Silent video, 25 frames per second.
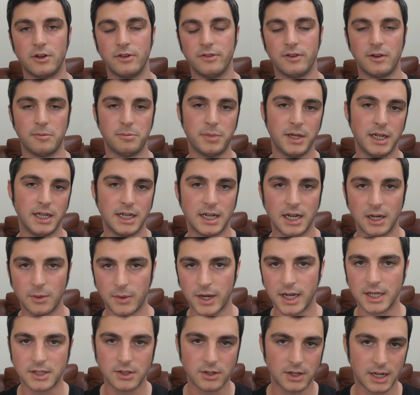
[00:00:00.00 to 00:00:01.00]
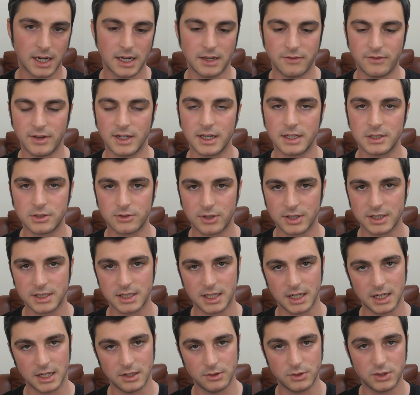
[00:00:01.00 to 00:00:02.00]
or if I'd been anywhere, done anything
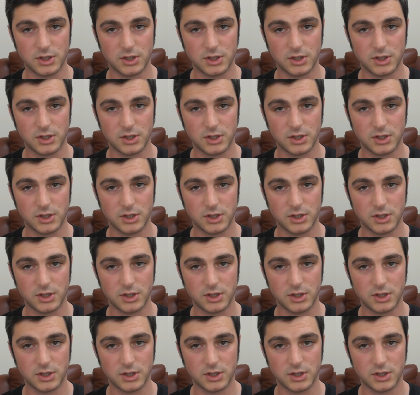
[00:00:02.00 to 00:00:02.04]
interesting.